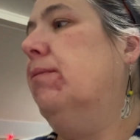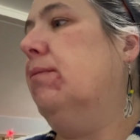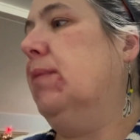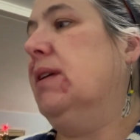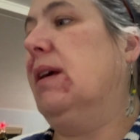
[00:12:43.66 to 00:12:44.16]

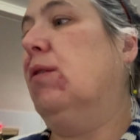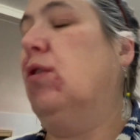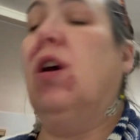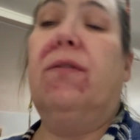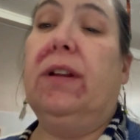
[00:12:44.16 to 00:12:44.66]
because I don't
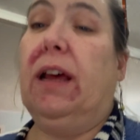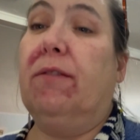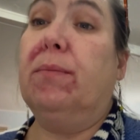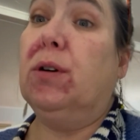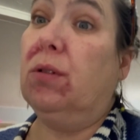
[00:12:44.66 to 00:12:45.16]
often
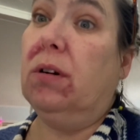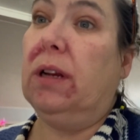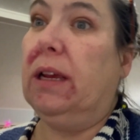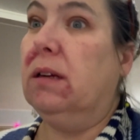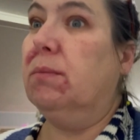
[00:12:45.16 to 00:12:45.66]
have milk on
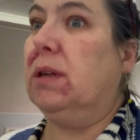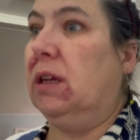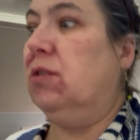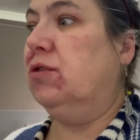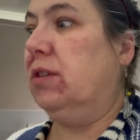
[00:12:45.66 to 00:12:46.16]
hand, but I
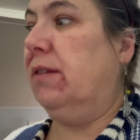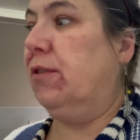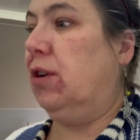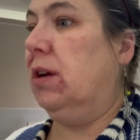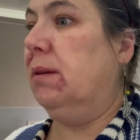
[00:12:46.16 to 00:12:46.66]
usually
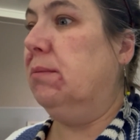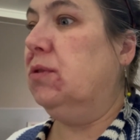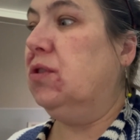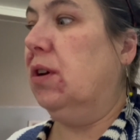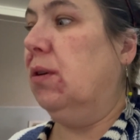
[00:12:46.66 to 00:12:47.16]
have cream.
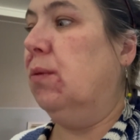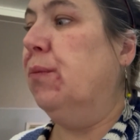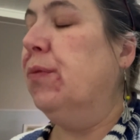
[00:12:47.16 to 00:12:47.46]
So,